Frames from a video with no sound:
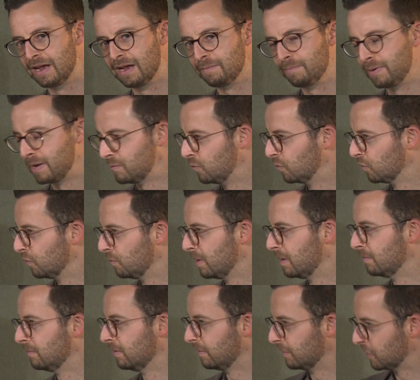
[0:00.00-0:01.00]
people
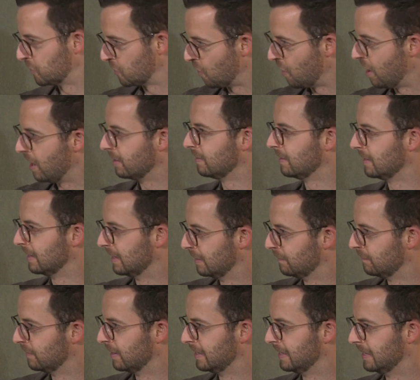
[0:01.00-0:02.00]
remember the 9 and the
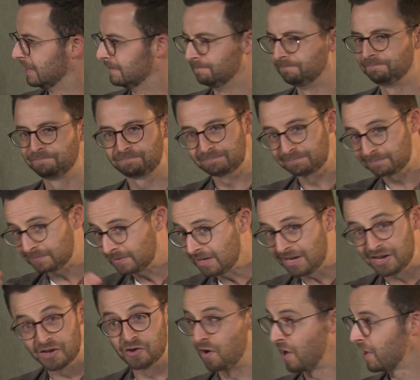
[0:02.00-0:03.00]
11 a.m.
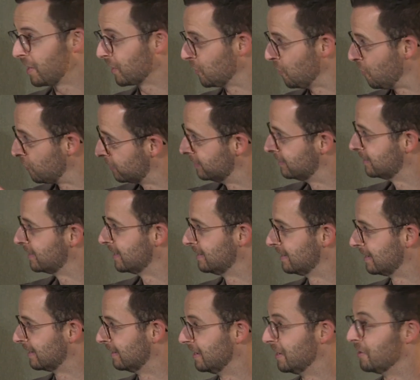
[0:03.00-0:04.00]
9 o'clockers had
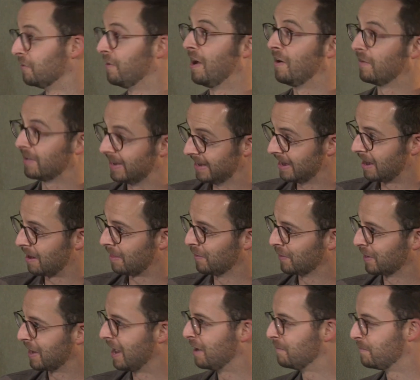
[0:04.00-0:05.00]
to clear out, get out of
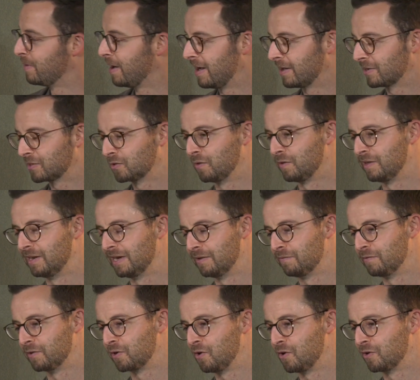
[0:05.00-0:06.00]
the car park so the
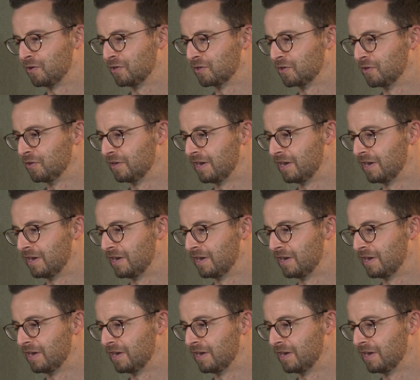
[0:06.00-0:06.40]
11 o'clockers could